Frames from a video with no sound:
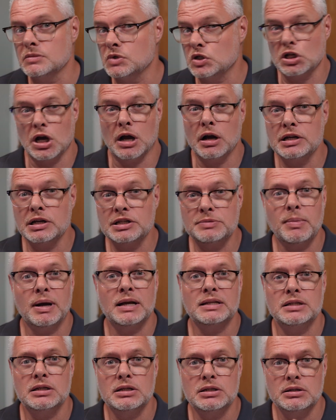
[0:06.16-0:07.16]
Size
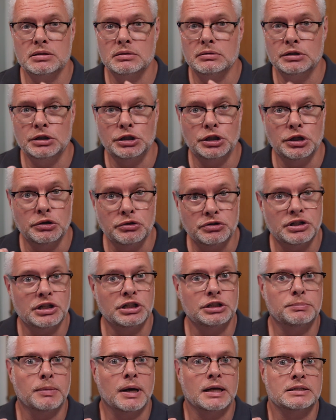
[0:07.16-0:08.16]
matters,
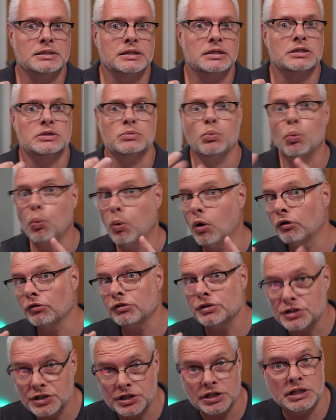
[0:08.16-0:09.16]
usage matters,
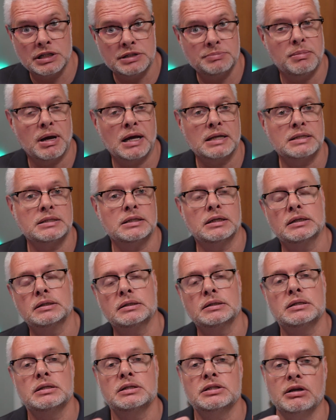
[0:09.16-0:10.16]
warranties matter.
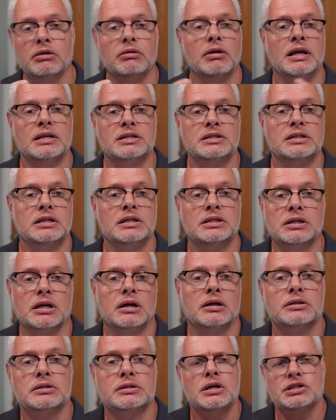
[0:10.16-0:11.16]
So let's
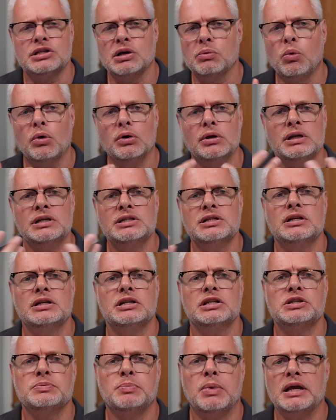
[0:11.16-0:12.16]
discuss. So what is a
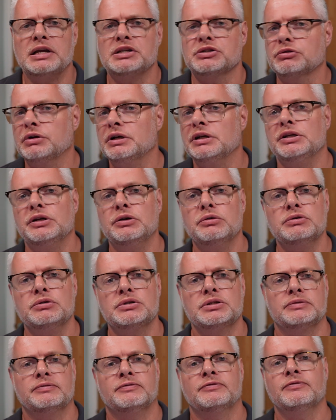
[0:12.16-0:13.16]
display screen
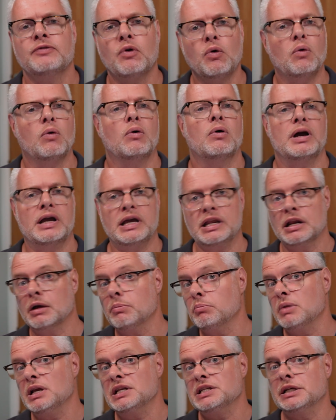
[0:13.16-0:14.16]
used for in a
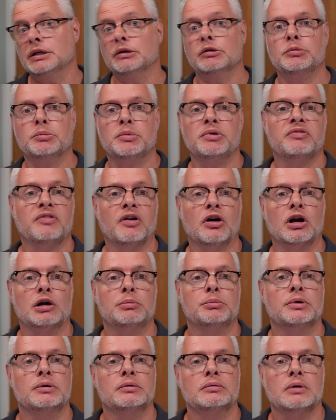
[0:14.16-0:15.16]
meeting room
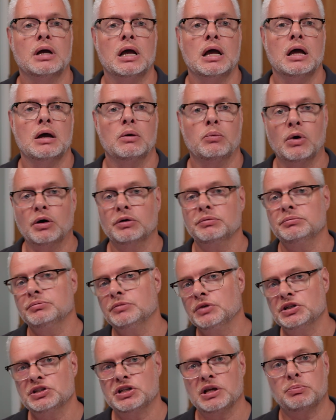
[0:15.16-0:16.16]
environment? Well,
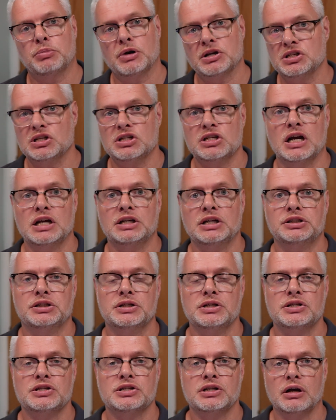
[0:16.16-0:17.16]
you see
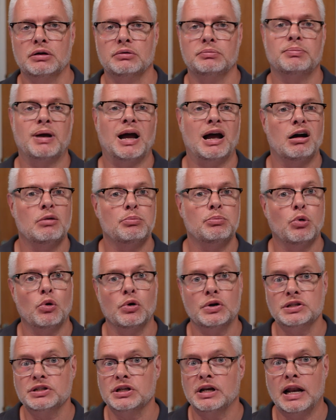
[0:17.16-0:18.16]
presentations, so
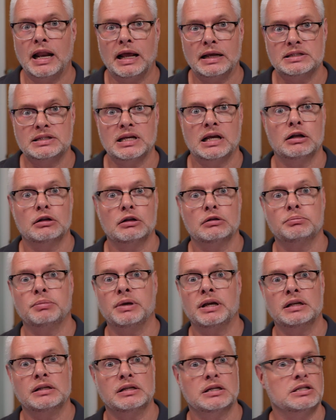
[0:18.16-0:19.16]
PowerPoint and Excel
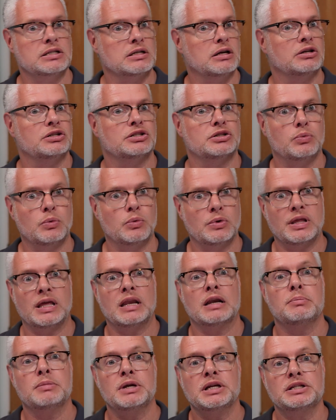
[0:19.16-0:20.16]
being discussed within
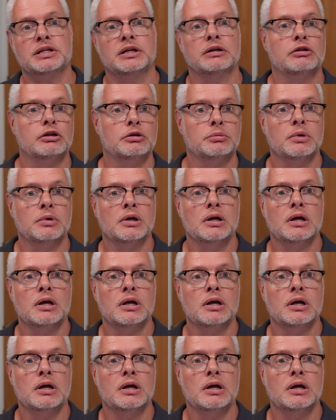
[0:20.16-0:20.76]
a meeting room.